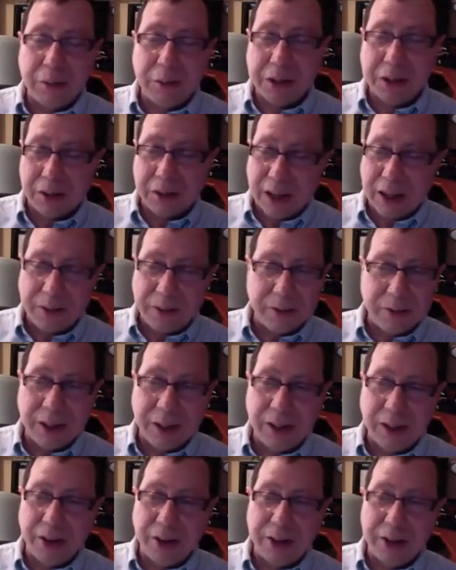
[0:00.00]
a two-dimensional
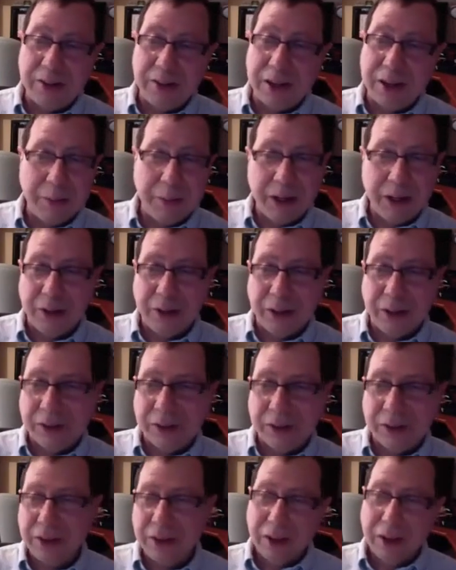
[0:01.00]
FFT on that same
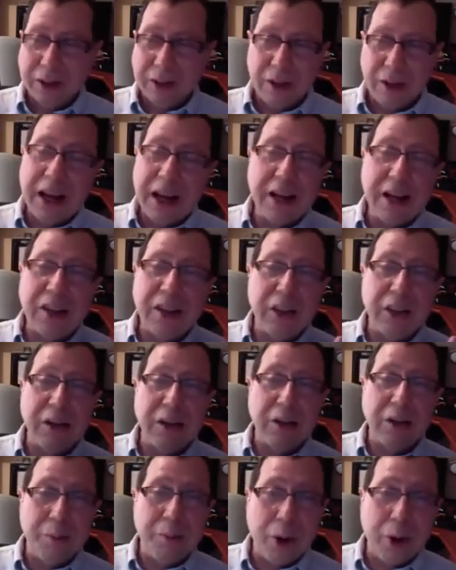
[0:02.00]
matrix.
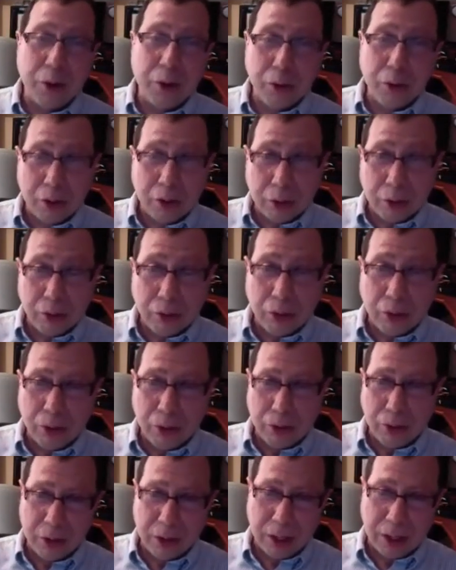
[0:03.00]
Anything, compose those
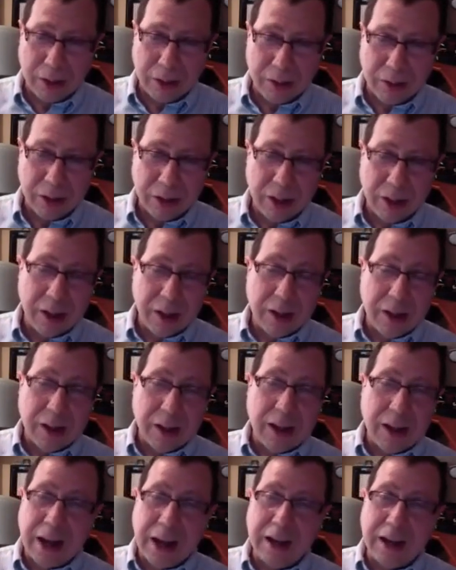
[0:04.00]
two things.
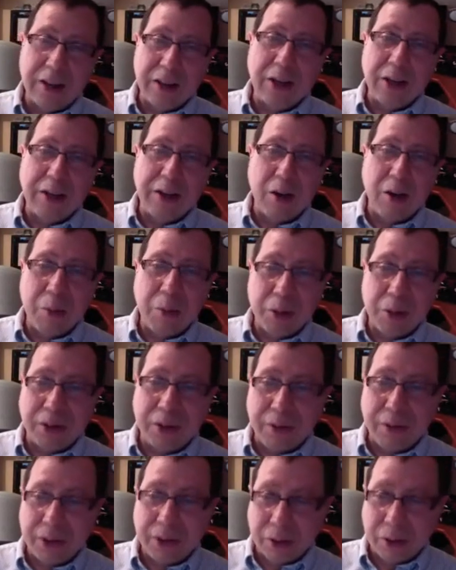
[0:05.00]
And I think
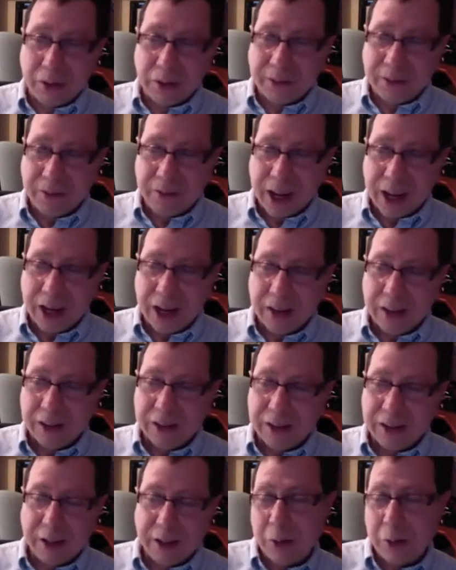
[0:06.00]
almost every student
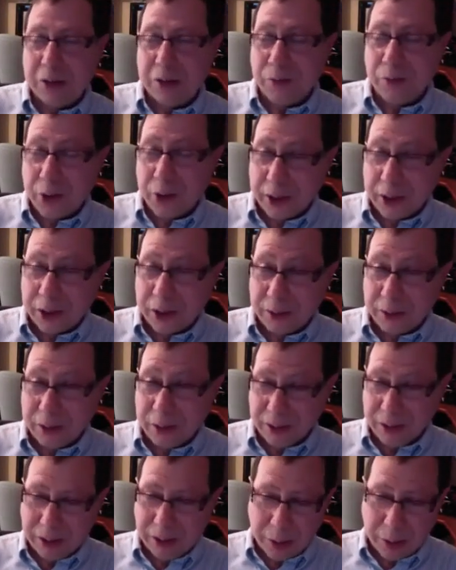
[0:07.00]
failed. And it wasn't
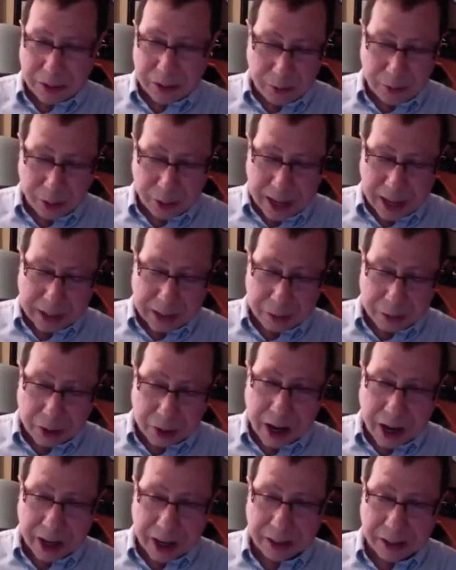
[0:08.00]
for lack of
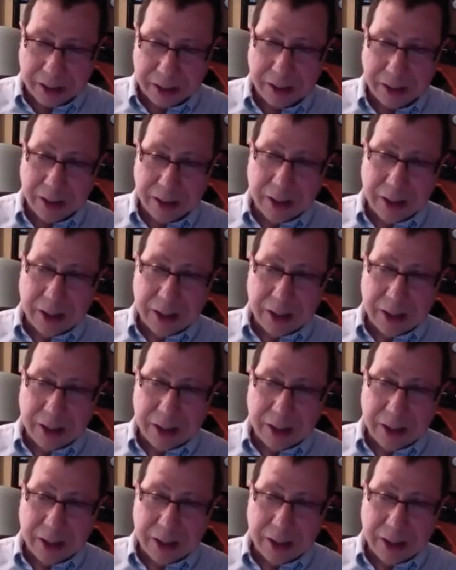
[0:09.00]
trying.